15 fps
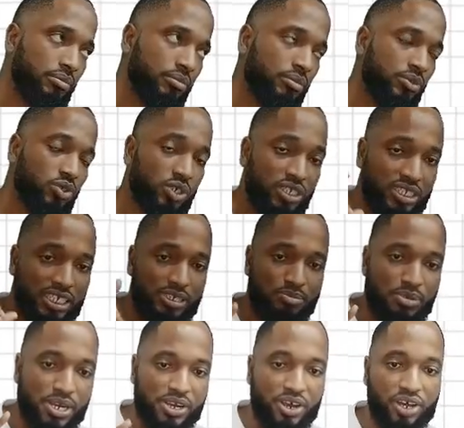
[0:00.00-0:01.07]
So this is
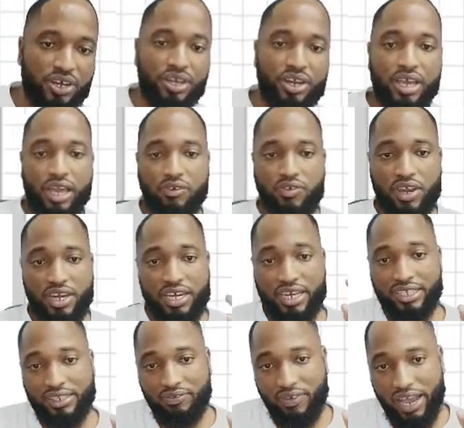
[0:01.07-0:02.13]
median. If you need
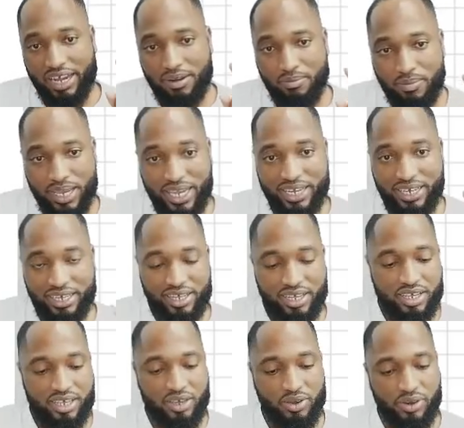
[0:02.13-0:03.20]
to find the mean,
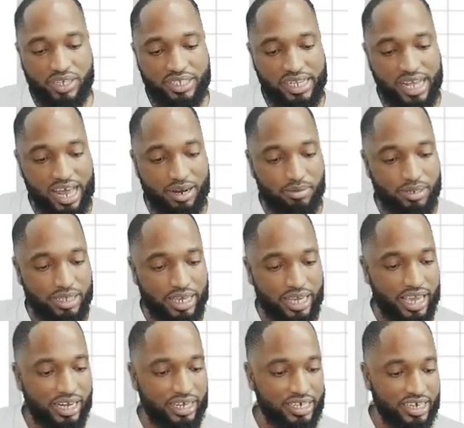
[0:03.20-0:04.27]
you need to add up the
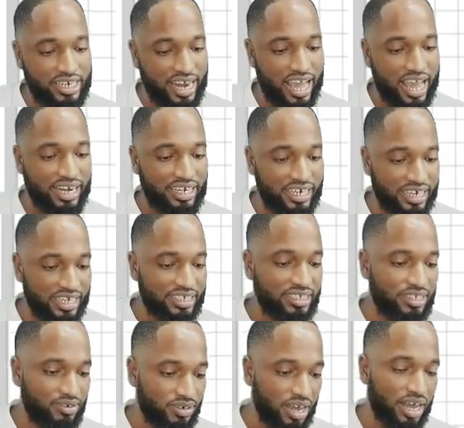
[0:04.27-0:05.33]
8, the 9, the this,
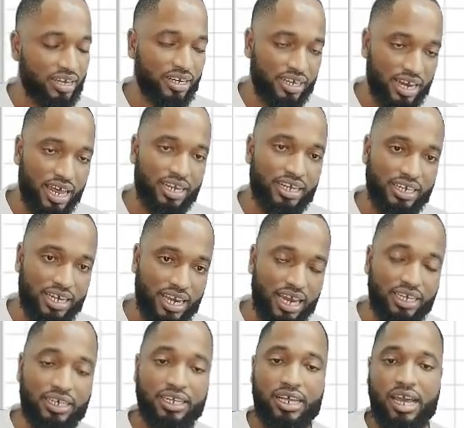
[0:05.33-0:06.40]
the
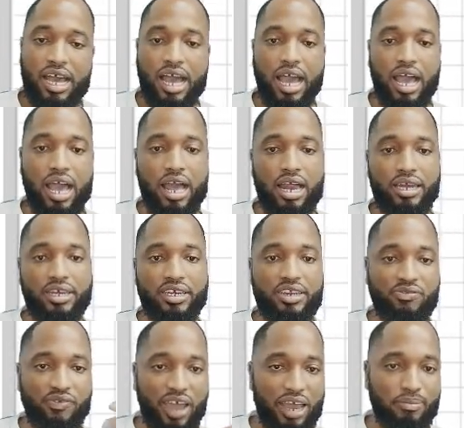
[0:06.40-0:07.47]
that, and
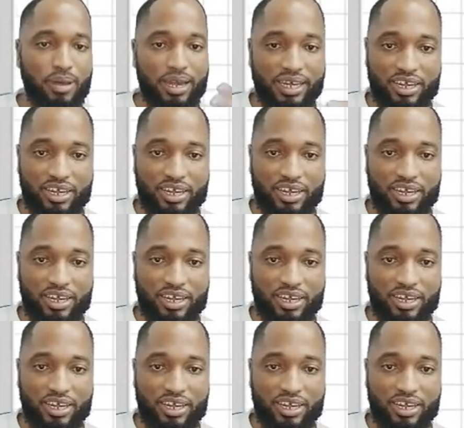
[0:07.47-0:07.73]
divide by the